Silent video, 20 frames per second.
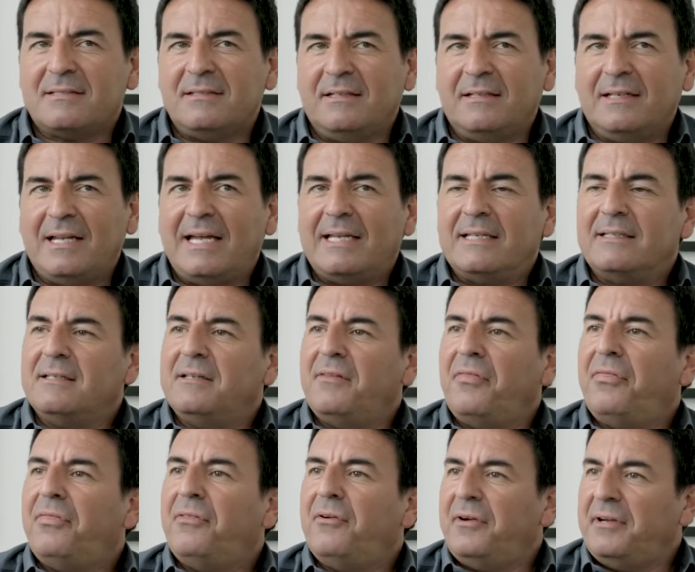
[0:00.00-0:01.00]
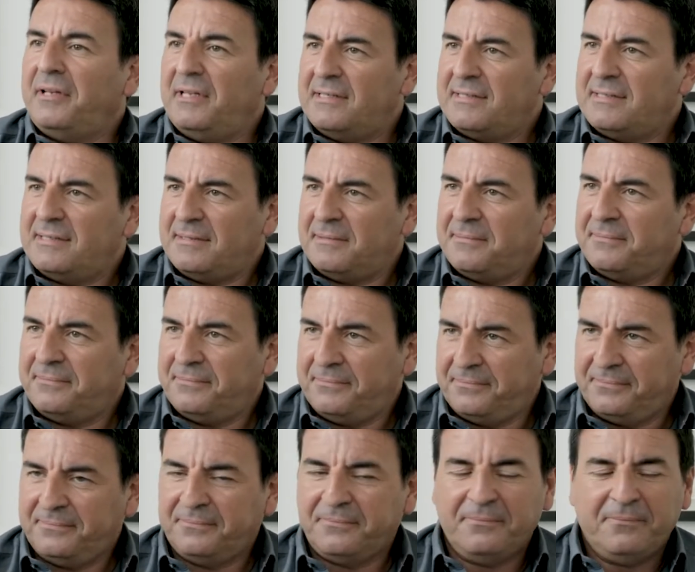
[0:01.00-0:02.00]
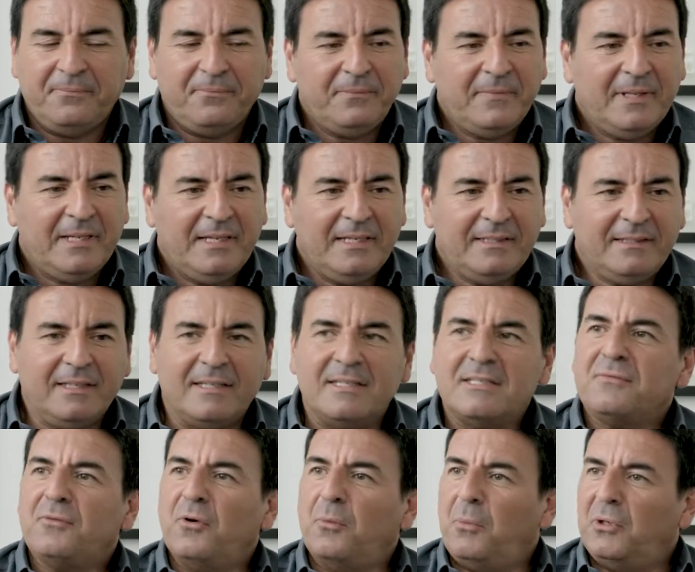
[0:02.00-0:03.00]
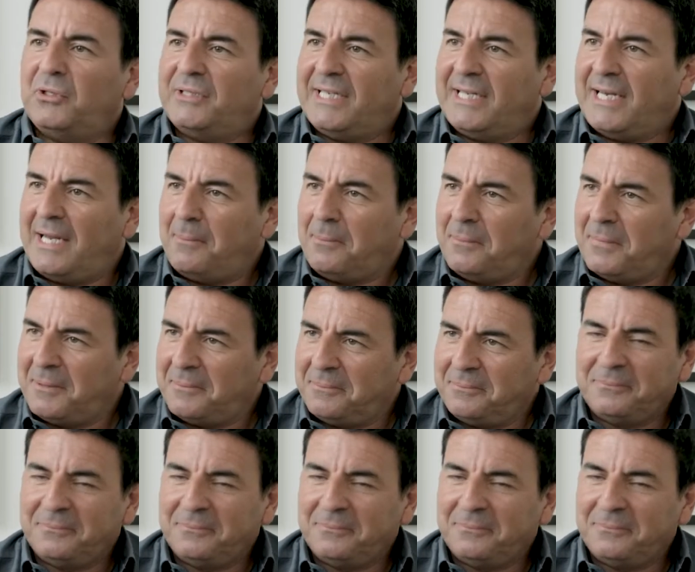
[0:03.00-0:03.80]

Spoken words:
the 1930s, at least for Montegrappa.